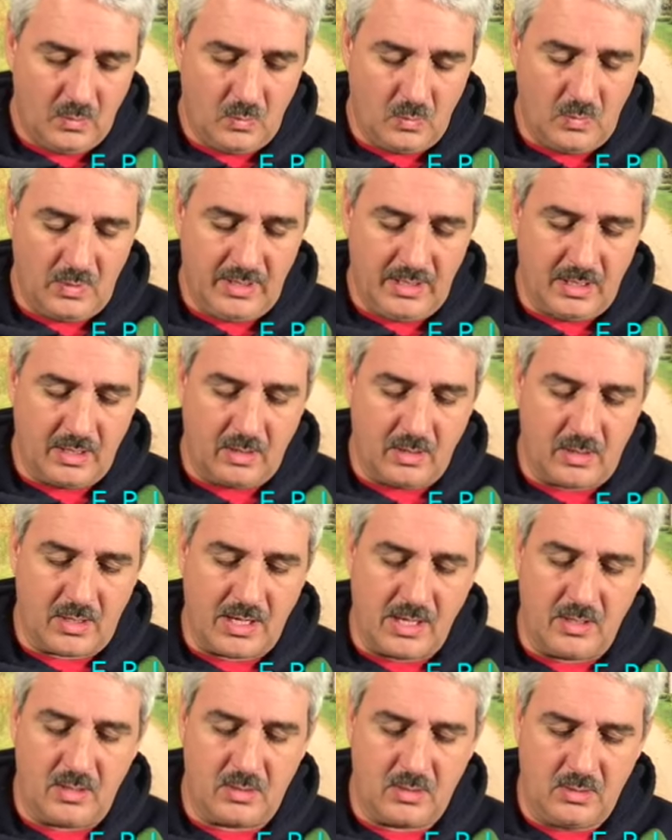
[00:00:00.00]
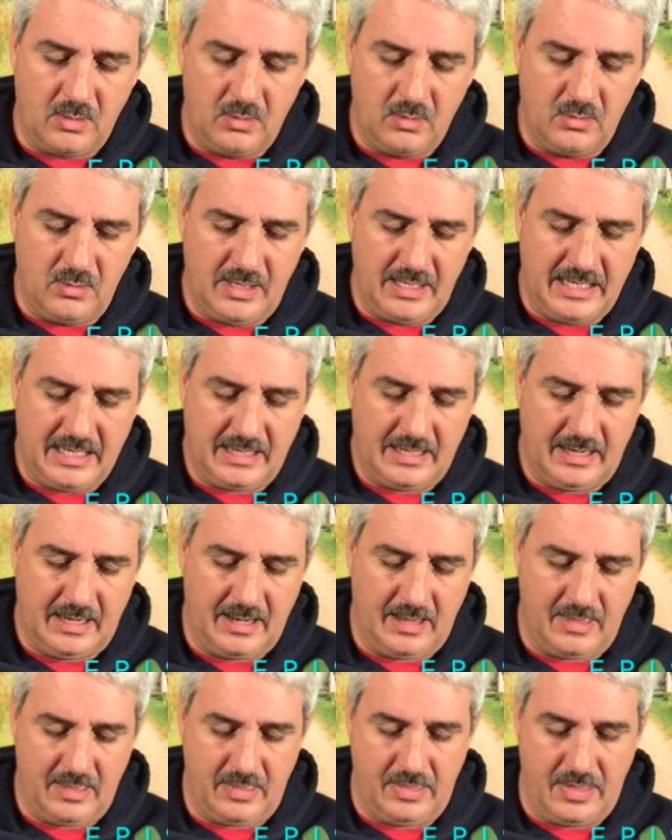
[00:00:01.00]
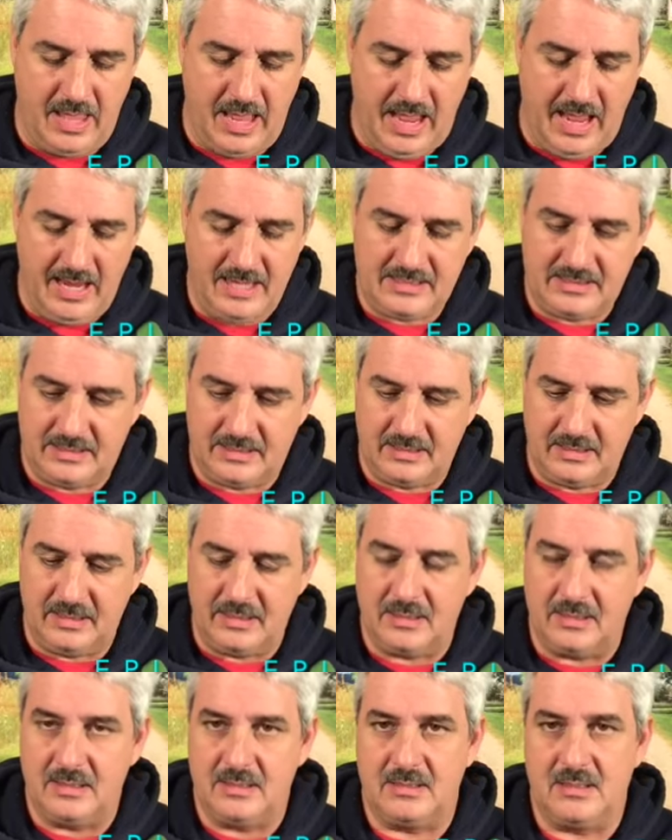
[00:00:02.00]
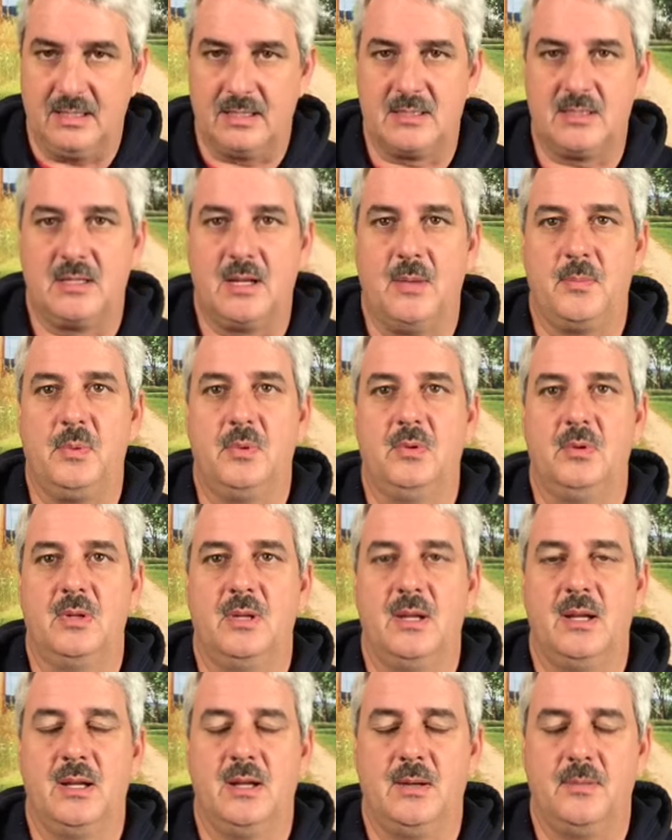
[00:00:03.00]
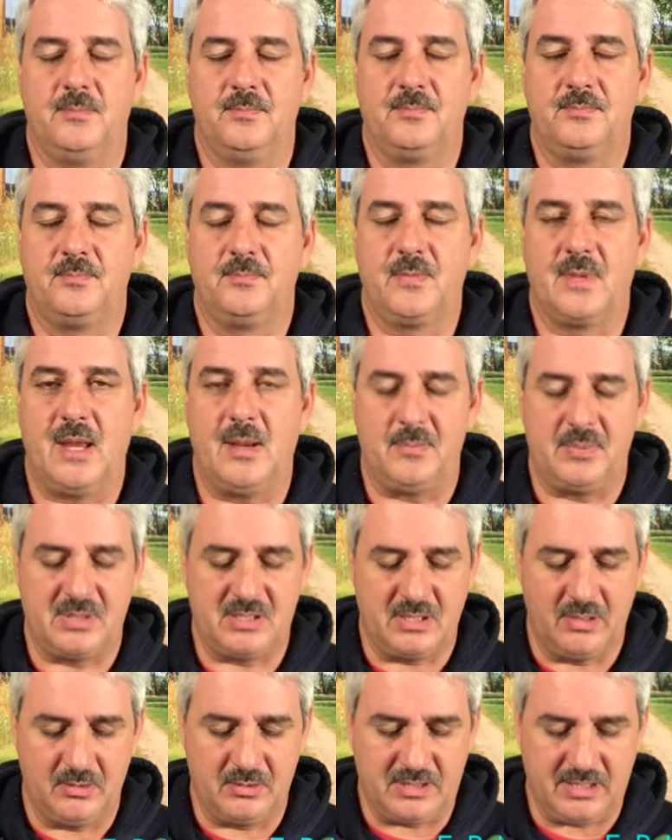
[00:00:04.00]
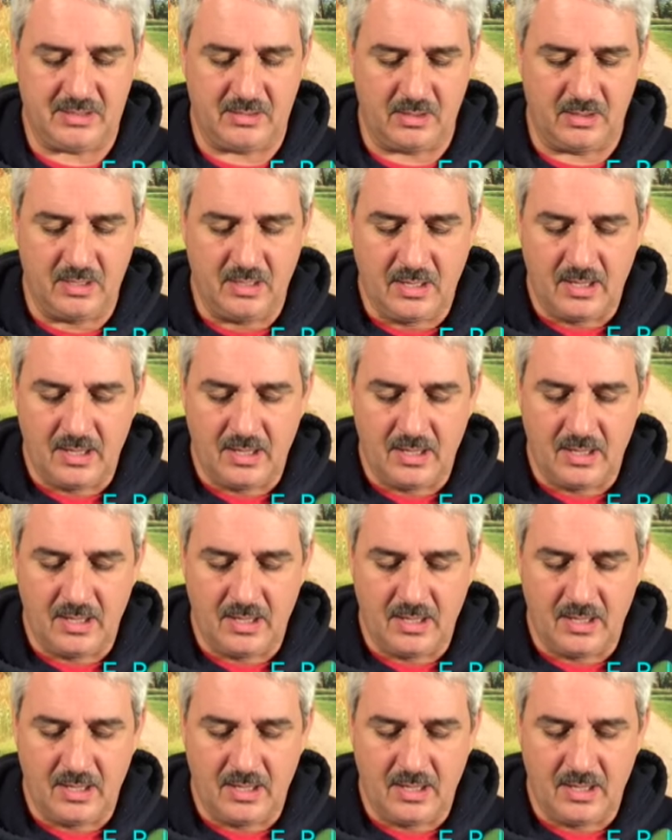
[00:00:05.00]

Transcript: We are concluding that in these next couple um, episodes here.